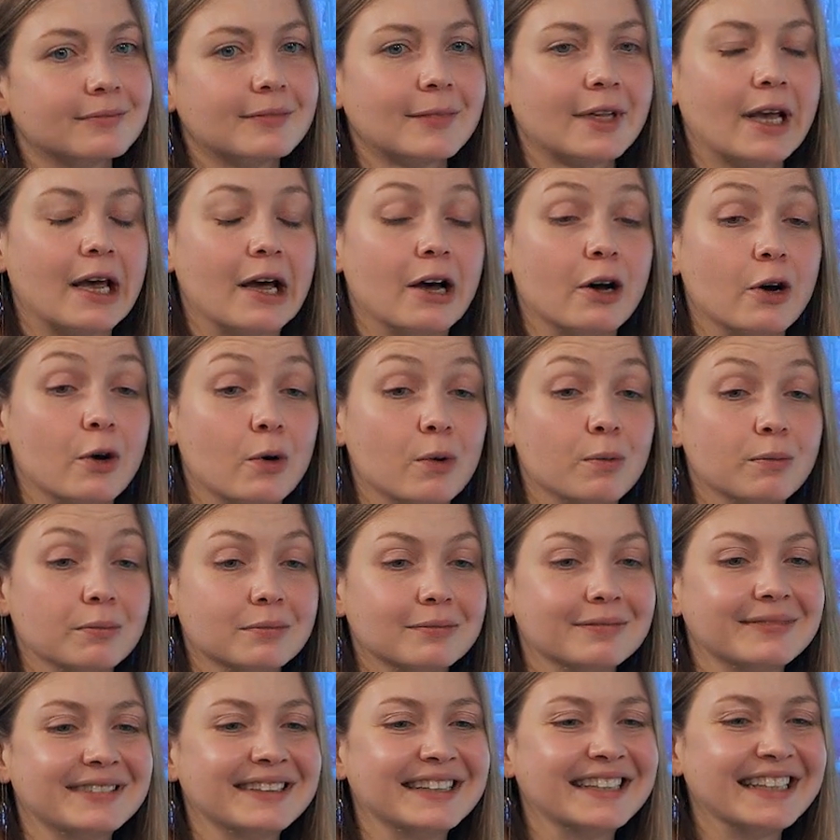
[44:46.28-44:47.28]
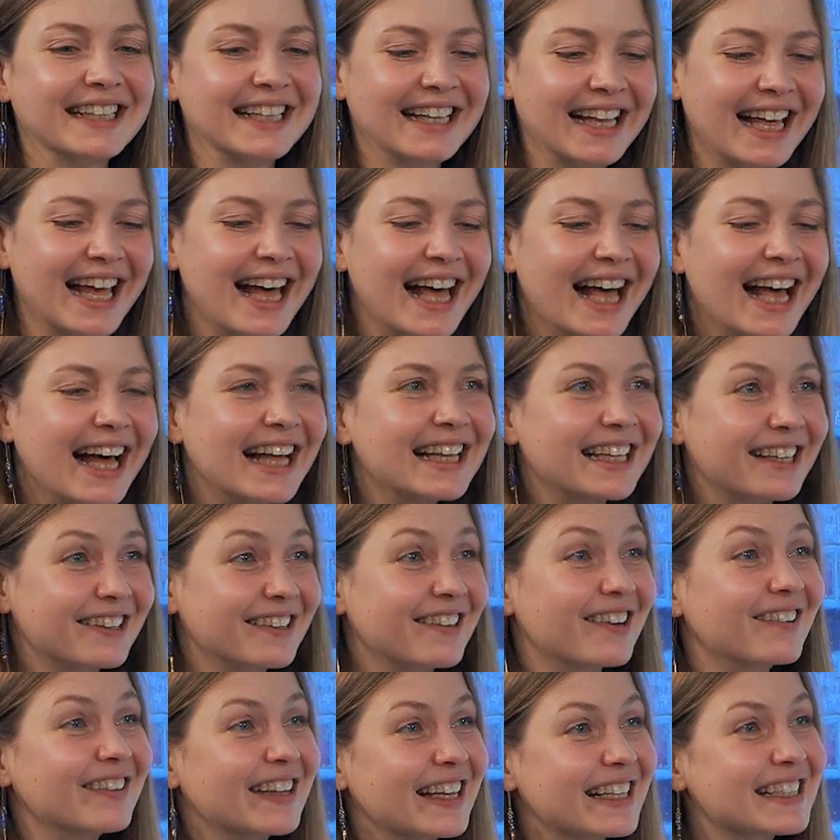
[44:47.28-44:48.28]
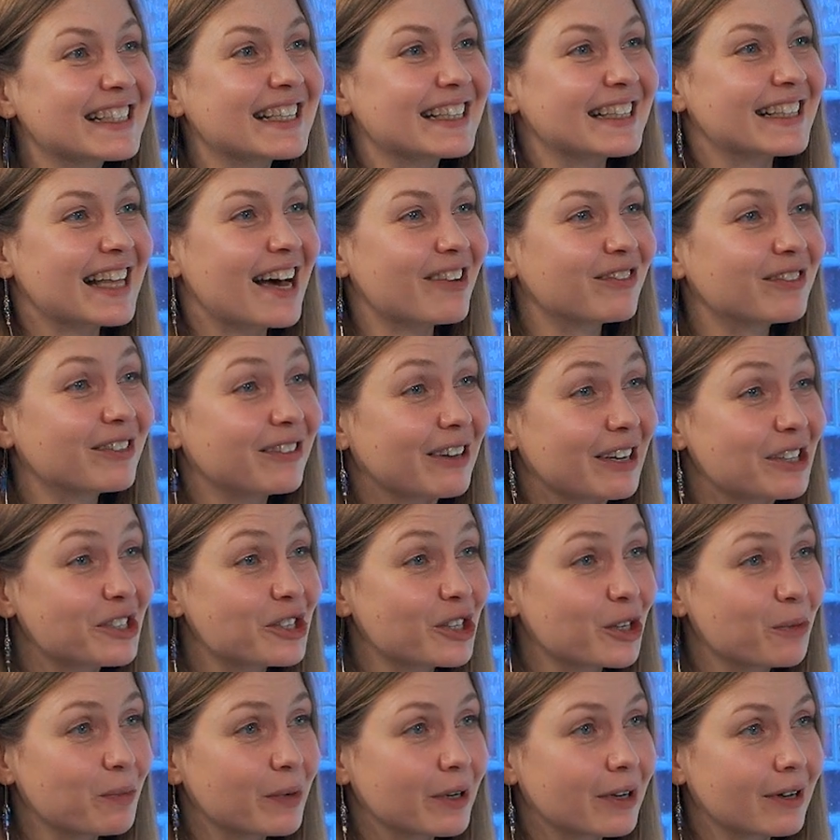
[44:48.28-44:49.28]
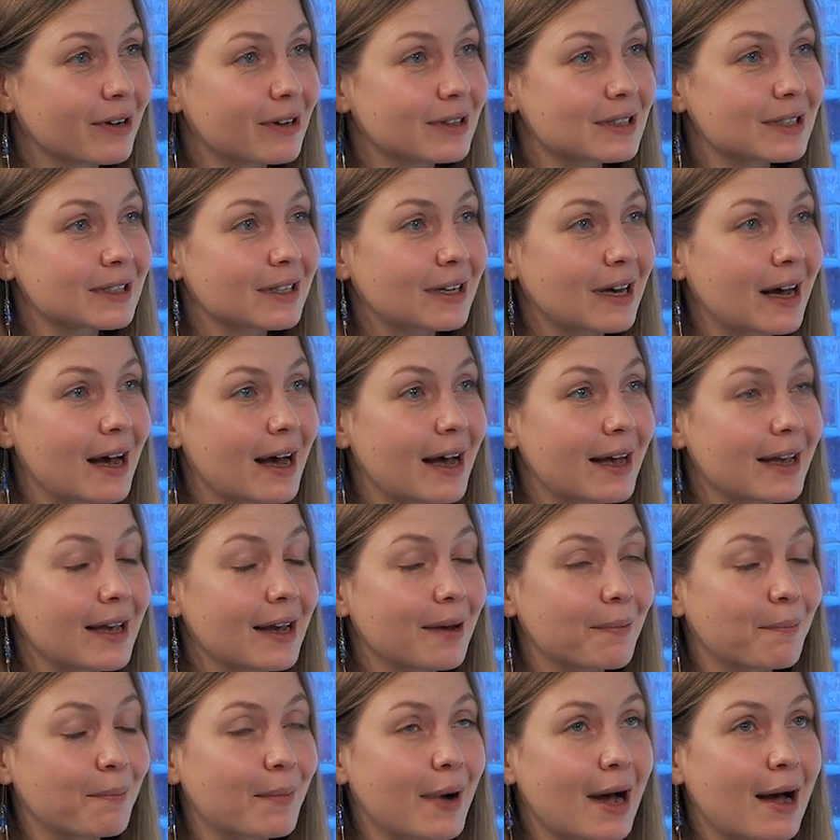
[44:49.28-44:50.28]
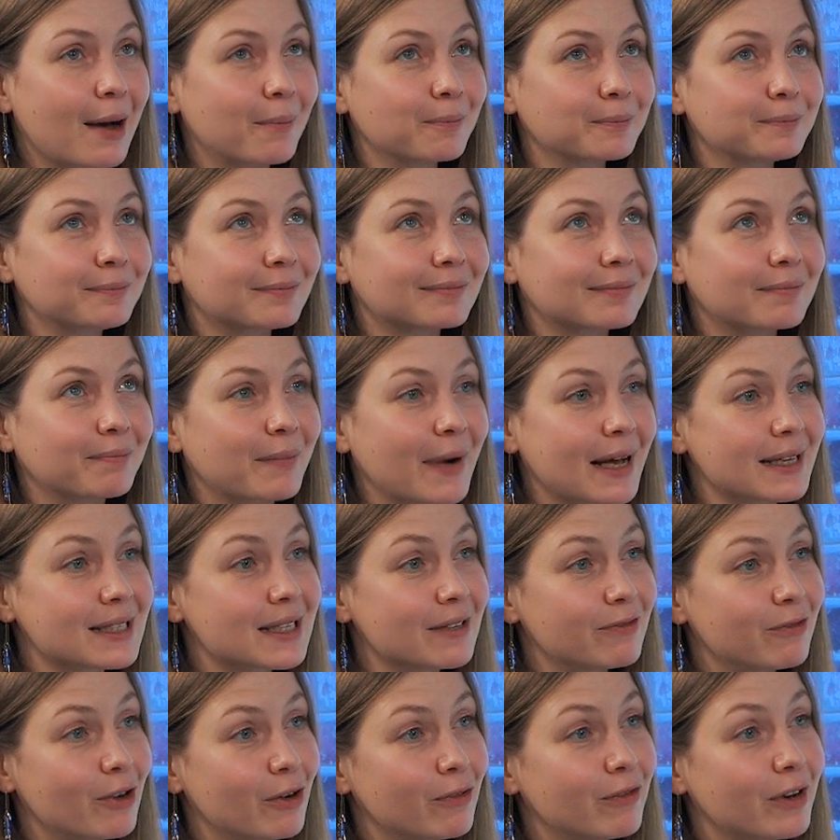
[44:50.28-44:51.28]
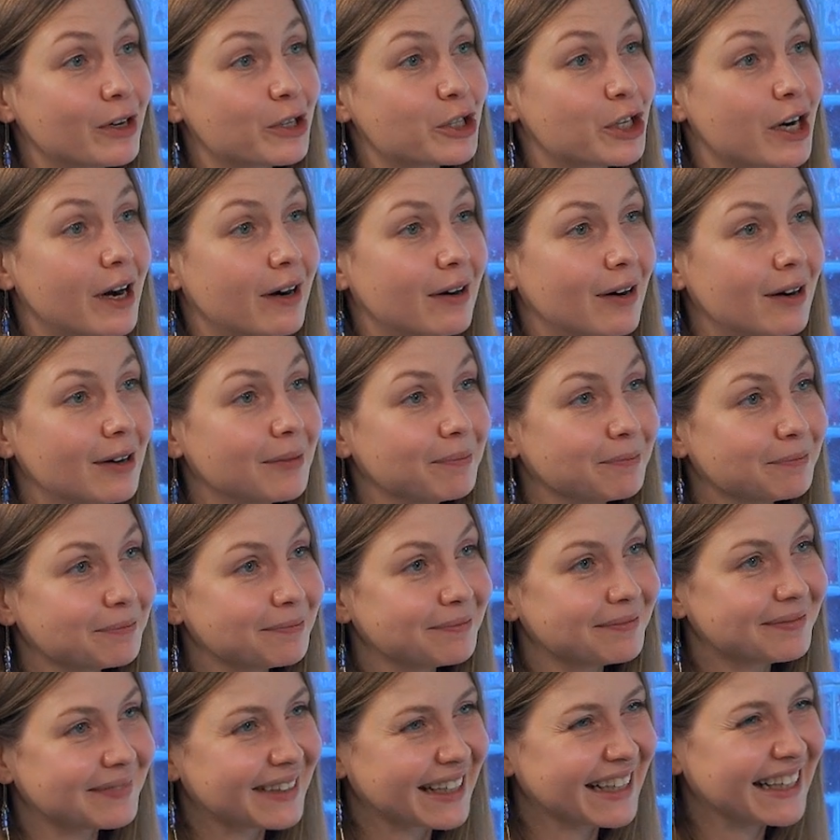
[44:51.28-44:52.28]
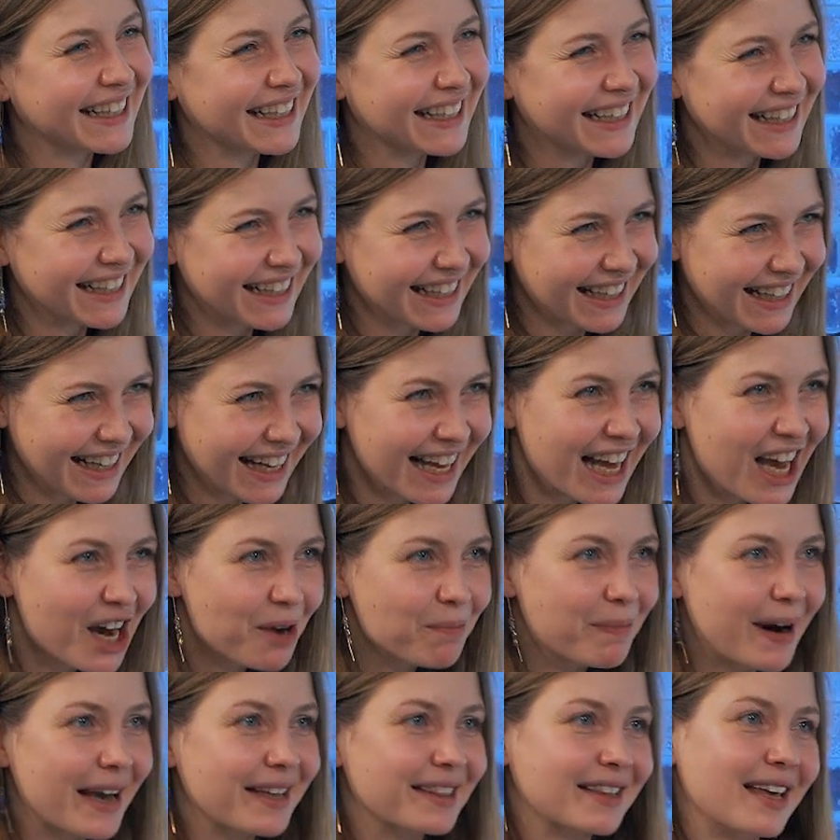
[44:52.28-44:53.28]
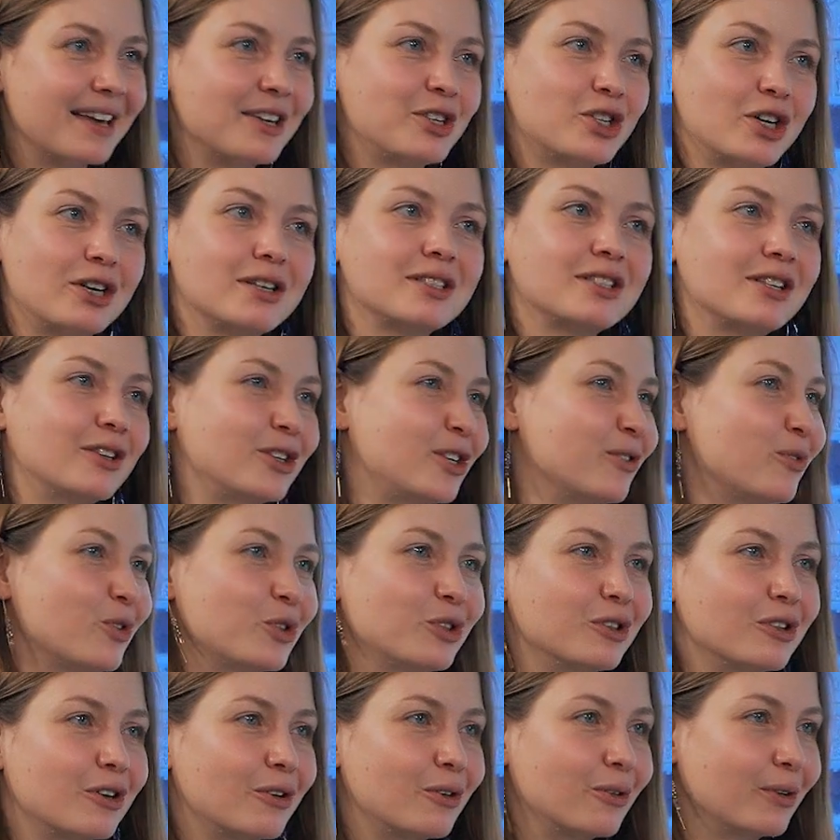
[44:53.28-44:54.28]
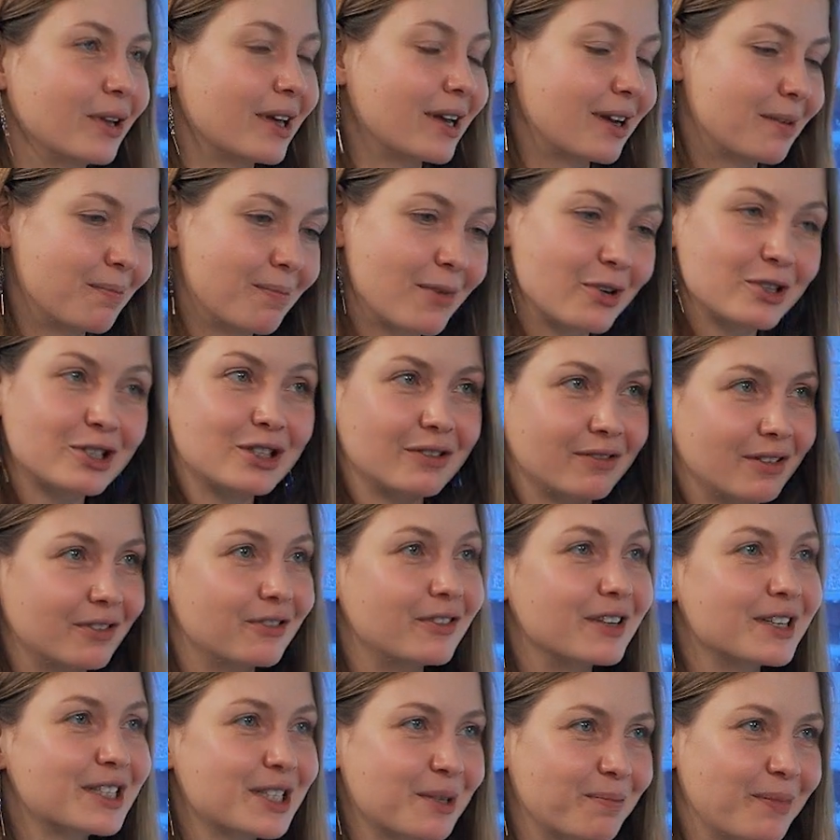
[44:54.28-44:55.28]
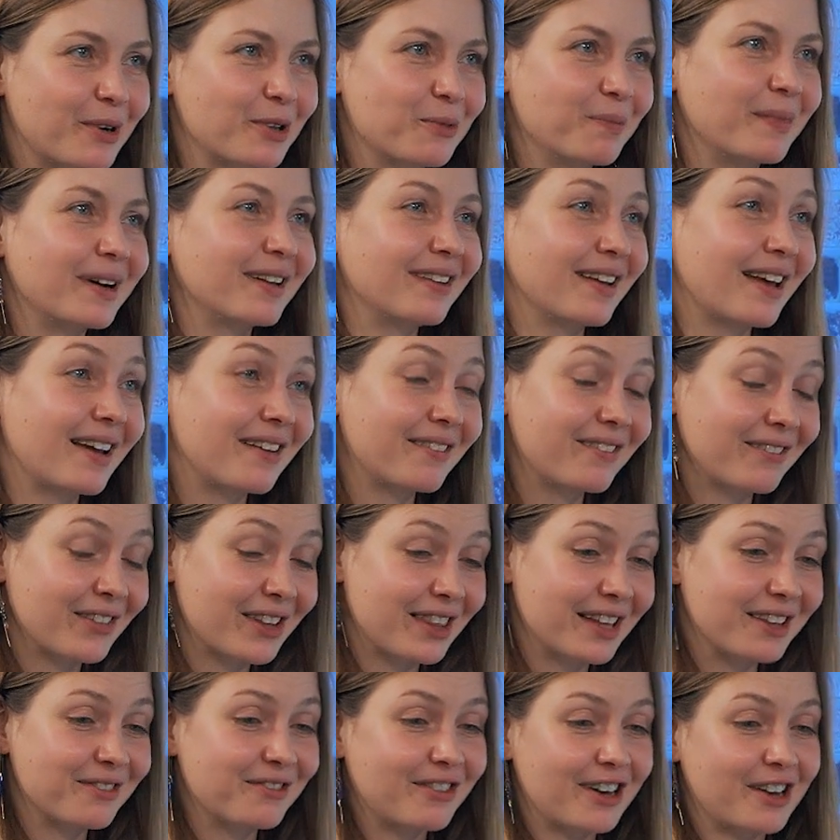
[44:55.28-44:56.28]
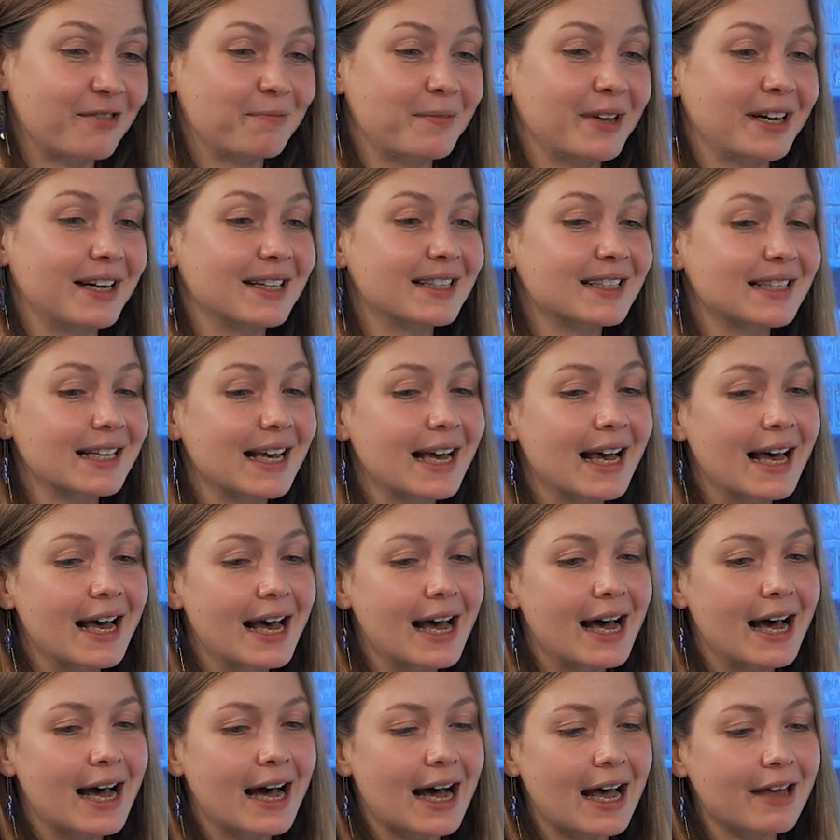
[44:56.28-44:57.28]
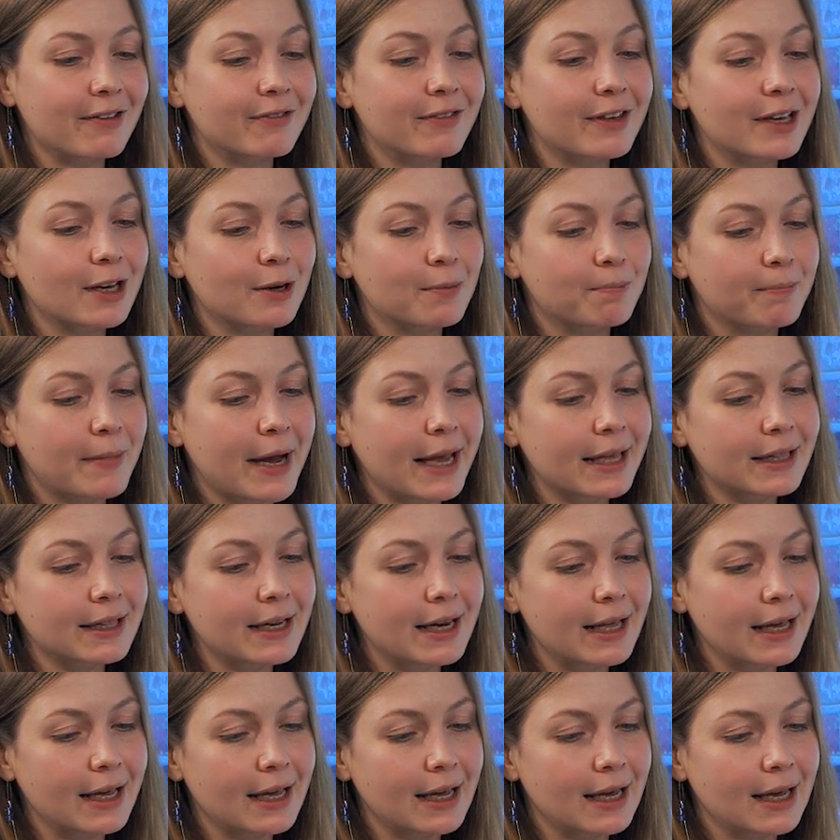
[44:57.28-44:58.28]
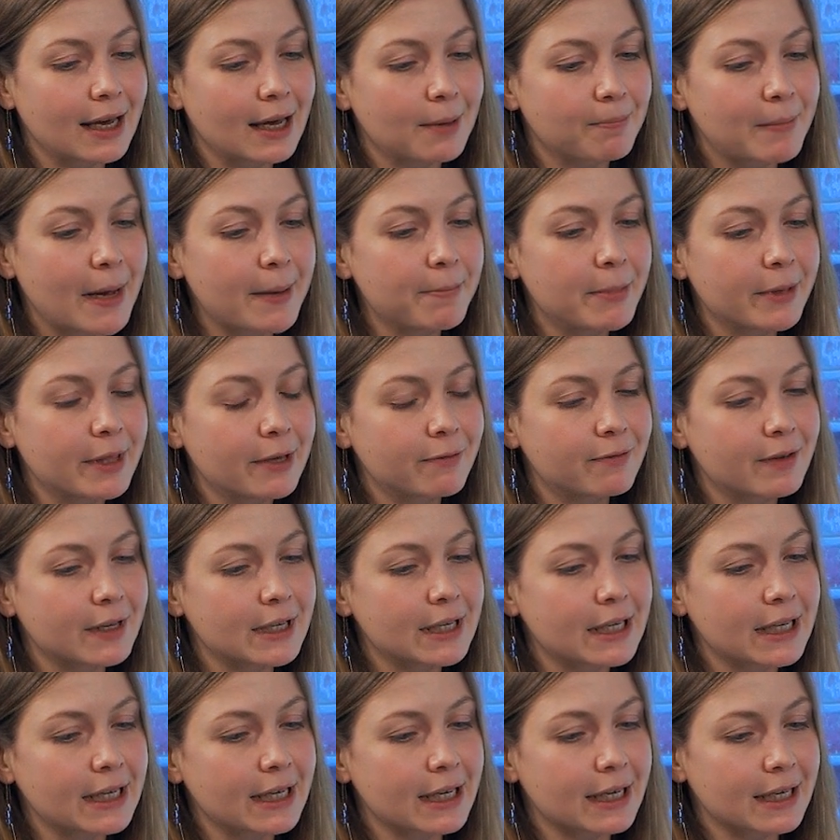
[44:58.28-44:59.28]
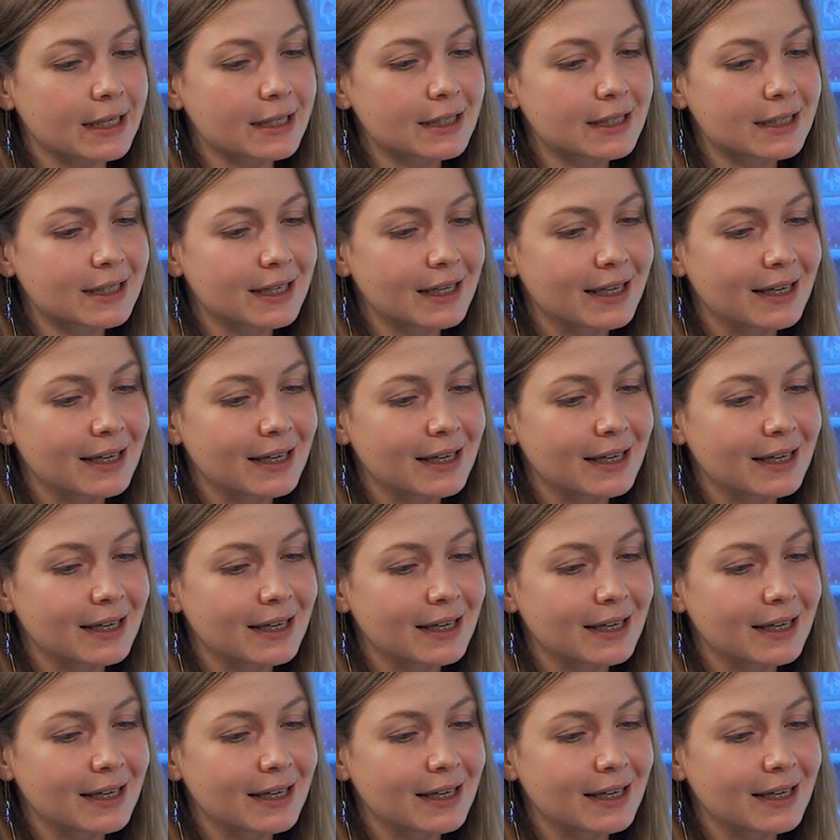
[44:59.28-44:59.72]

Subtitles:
Oh, that's a tough question because I am a massive oversharer by nature. So you would know like most of the things about my life within 5 minutes. I think maybe the thing is,